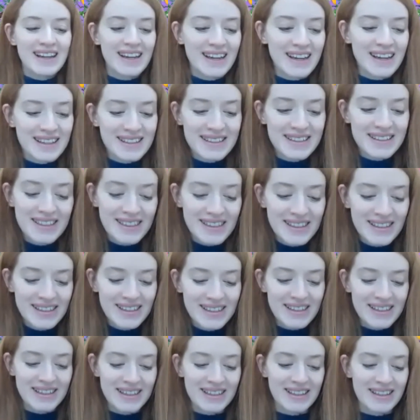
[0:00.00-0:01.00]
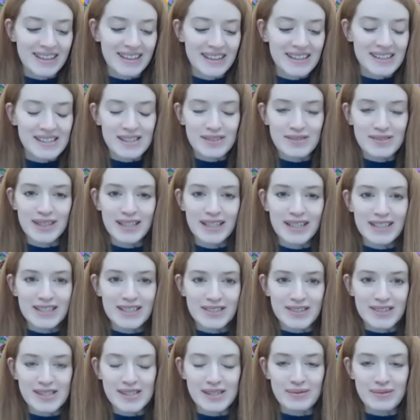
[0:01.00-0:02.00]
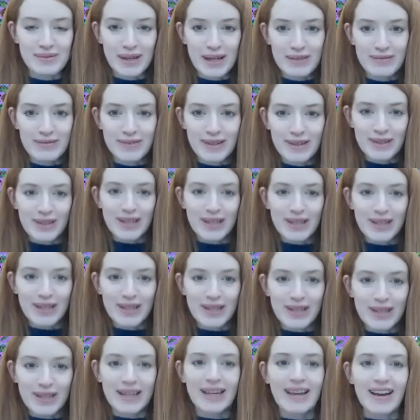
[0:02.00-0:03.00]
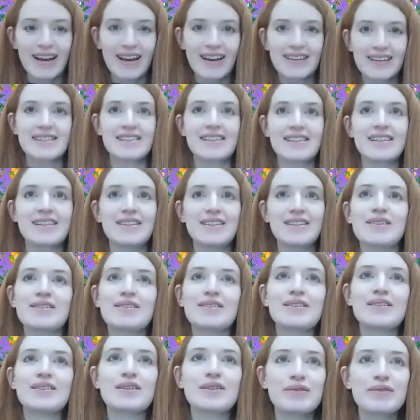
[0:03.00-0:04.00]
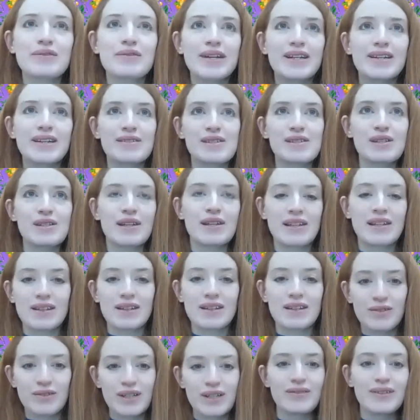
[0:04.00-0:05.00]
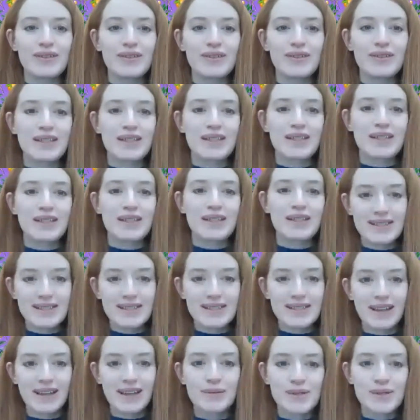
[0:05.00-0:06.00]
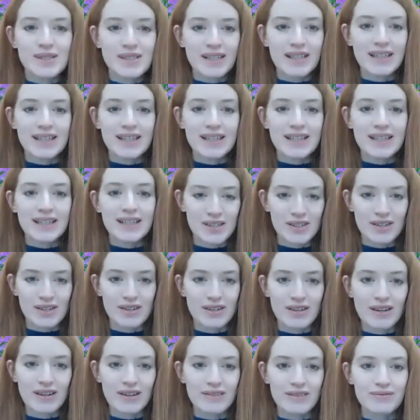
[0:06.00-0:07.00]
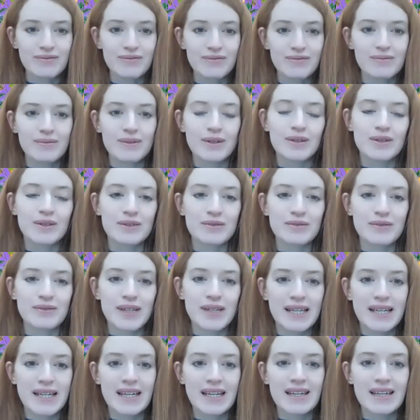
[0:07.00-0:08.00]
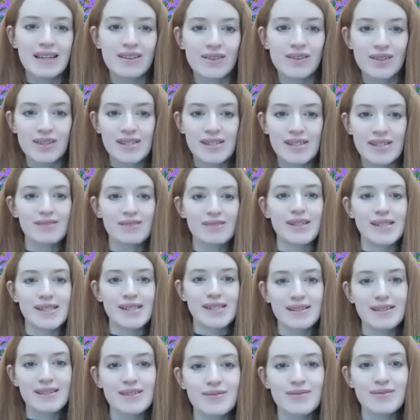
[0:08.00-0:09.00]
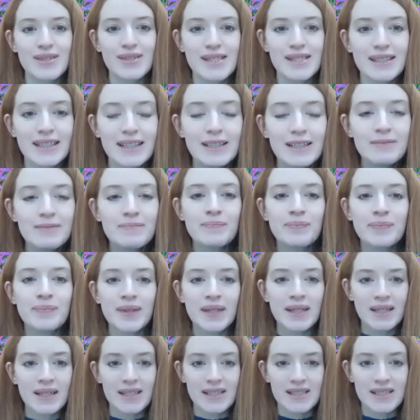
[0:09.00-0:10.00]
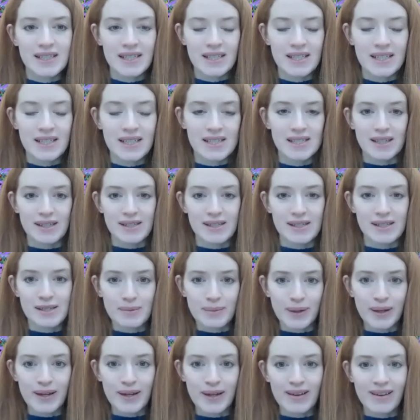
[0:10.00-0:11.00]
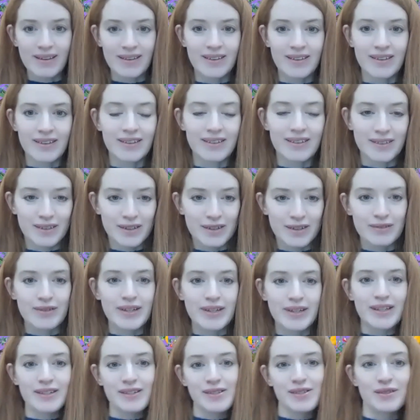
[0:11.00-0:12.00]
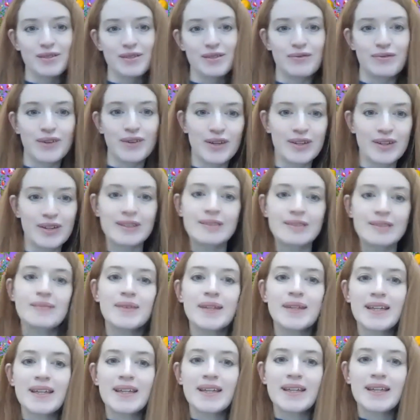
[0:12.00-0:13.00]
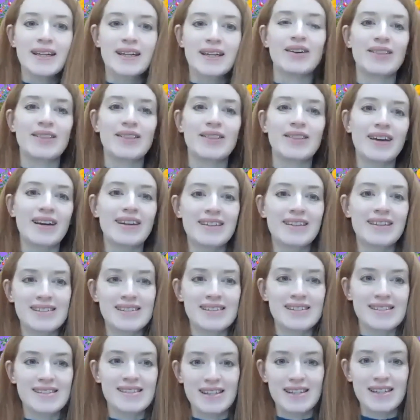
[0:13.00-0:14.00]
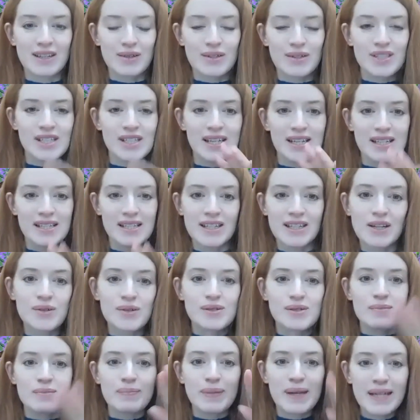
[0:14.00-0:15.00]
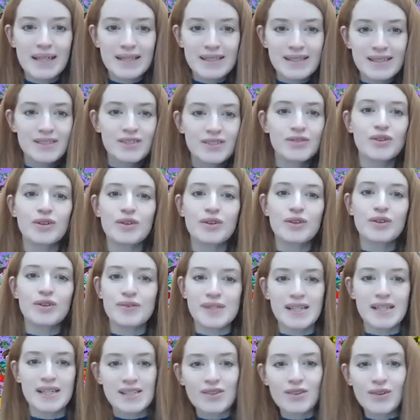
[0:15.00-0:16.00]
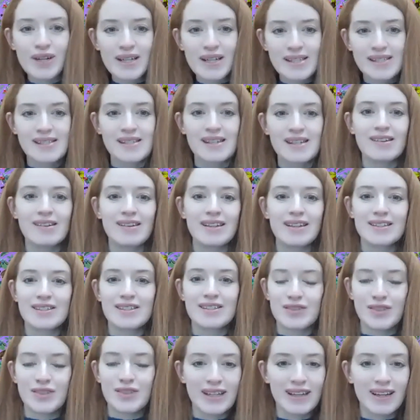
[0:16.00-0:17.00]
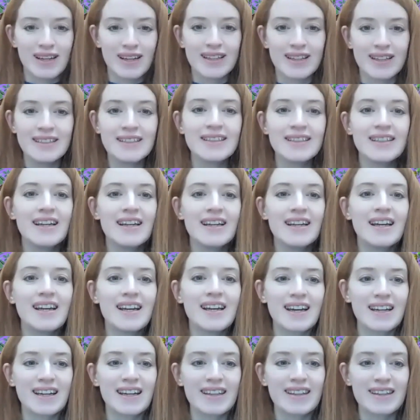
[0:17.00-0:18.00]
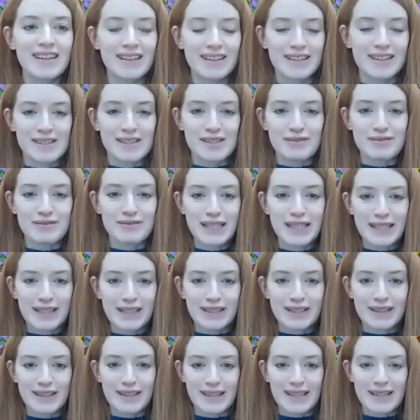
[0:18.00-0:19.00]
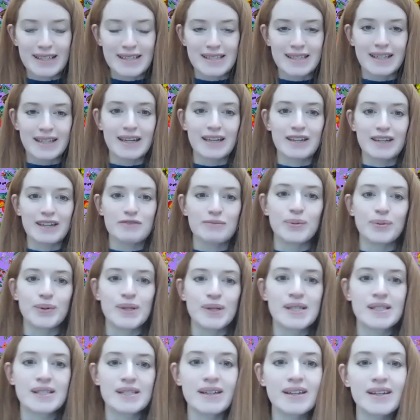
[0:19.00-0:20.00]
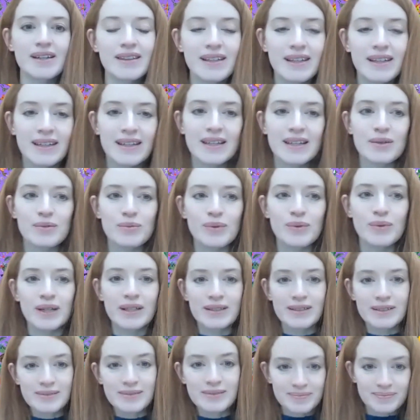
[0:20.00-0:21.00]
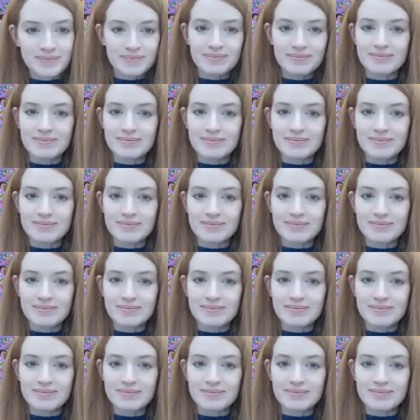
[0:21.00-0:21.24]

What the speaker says: And I think it's a really interesting way of looking at, the careers in the creative industries. And I was chatting to our V&A artist in residence recently, and she discussed about her career so far and how that has, changed. It goes in peaks and troughs, and it's not necessarily a straight line. And I think that's a really good thing to kind of point out, that it will